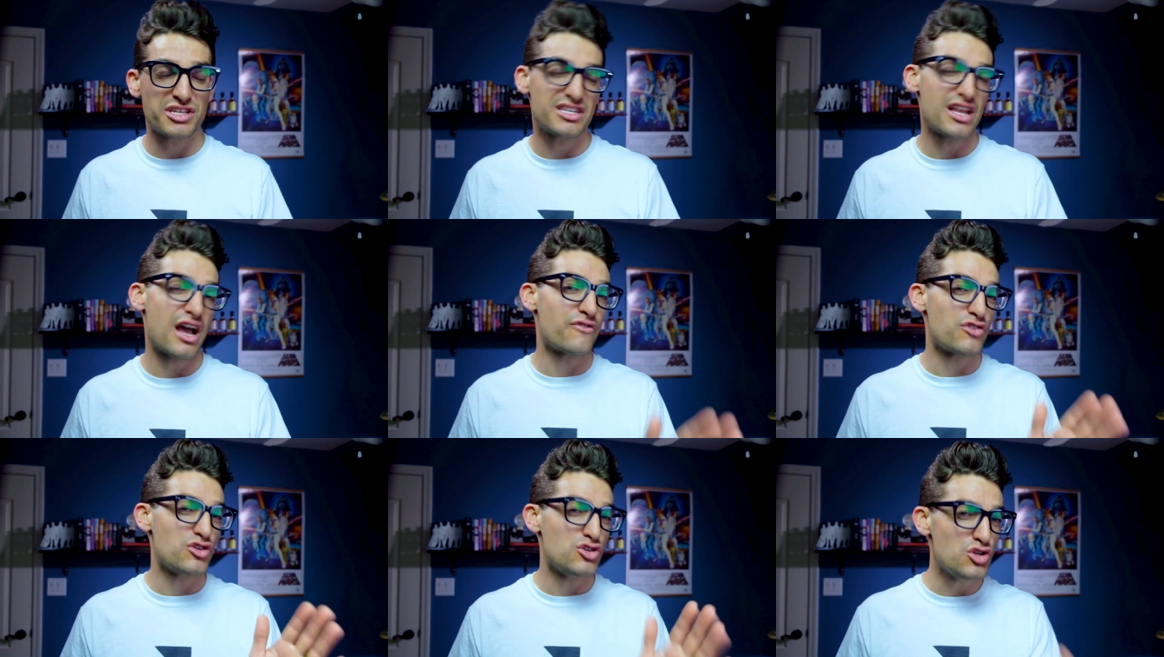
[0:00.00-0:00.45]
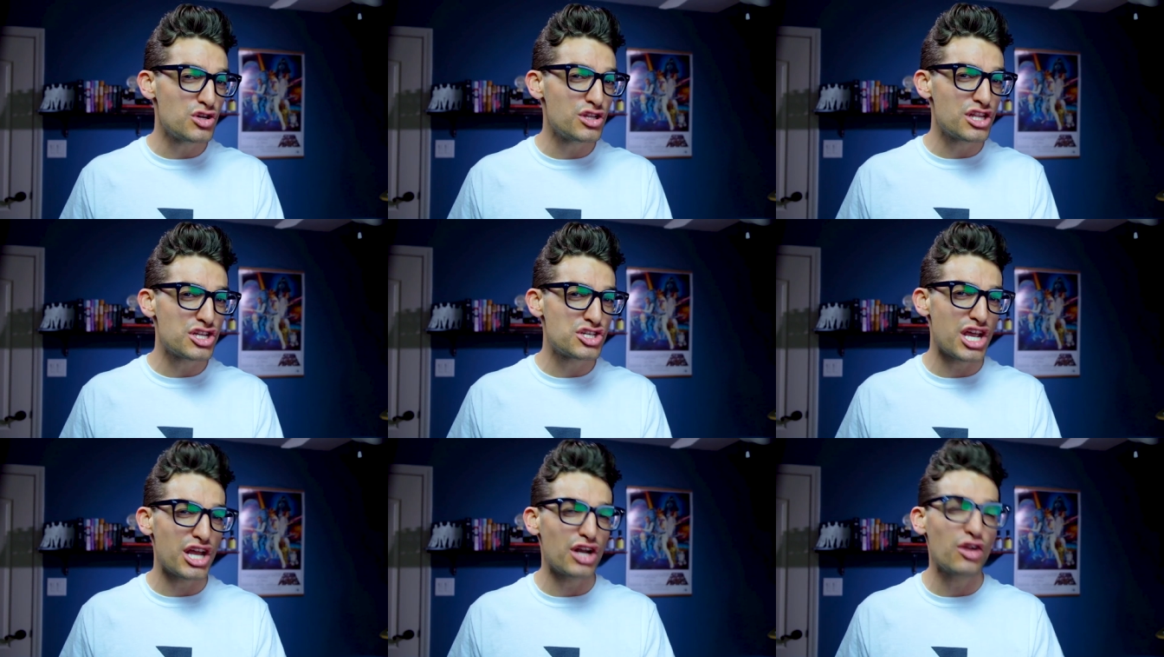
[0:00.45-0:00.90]
Now, if you're new to the
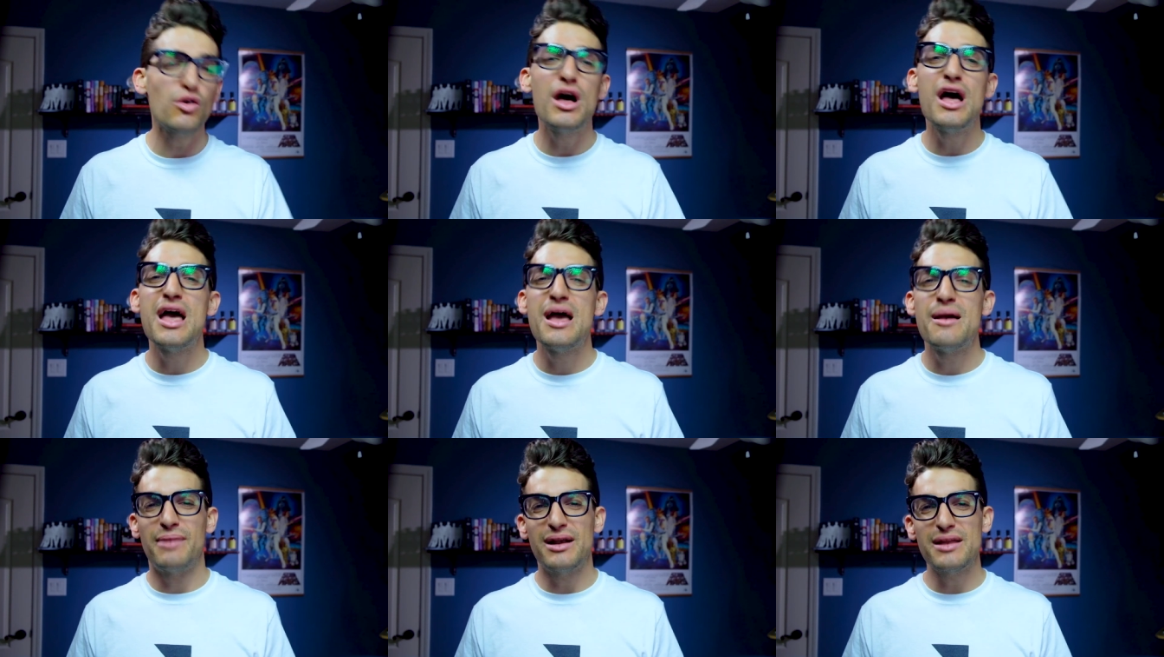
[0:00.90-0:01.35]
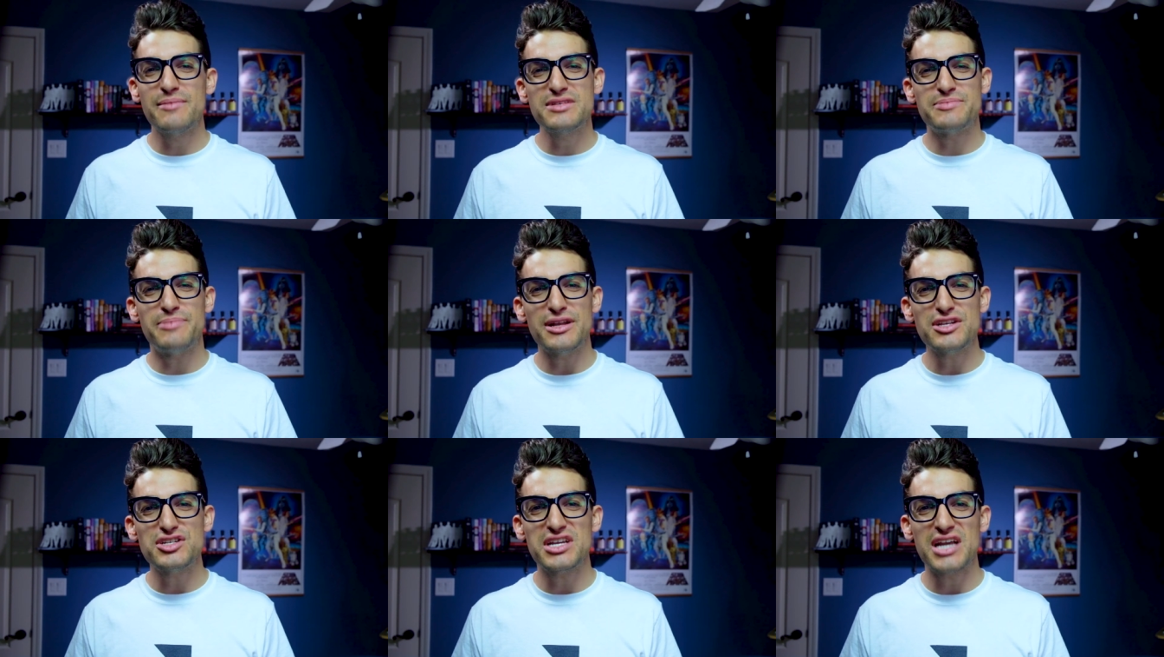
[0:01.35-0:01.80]
channel, my name is
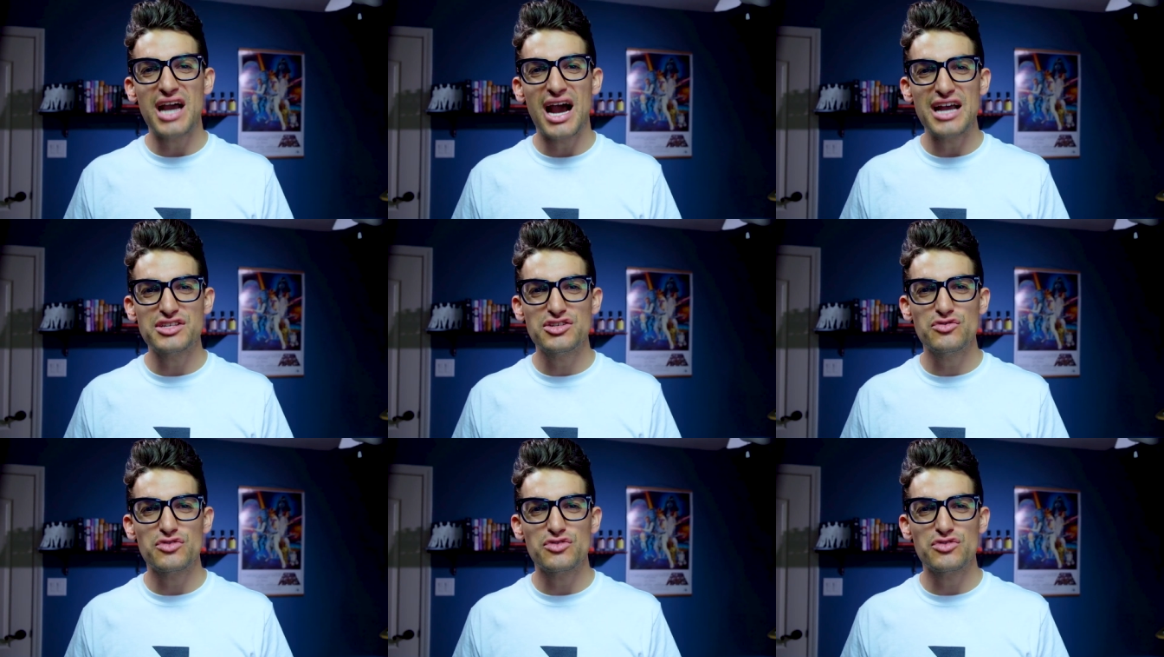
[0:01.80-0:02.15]
Benji Kaiser.